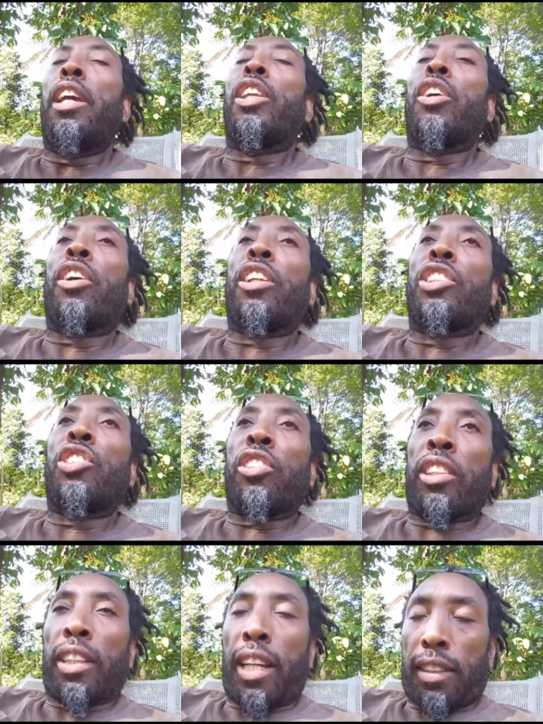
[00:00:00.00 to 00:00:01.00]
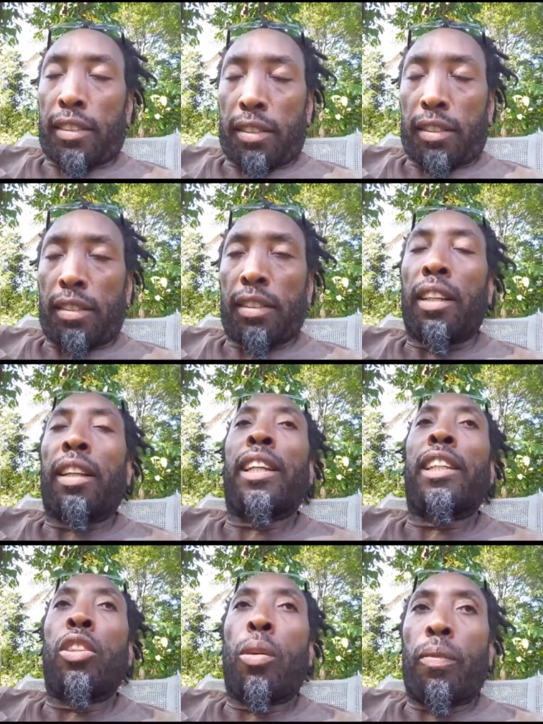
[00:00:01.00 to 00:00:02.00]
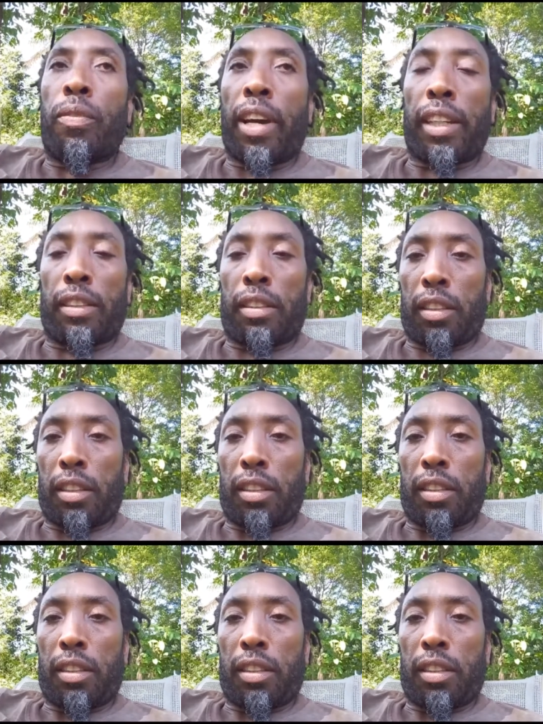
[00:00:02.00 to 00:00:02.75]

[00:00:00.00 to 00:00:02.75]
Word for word: you're gonna drink that. The lignum vitae.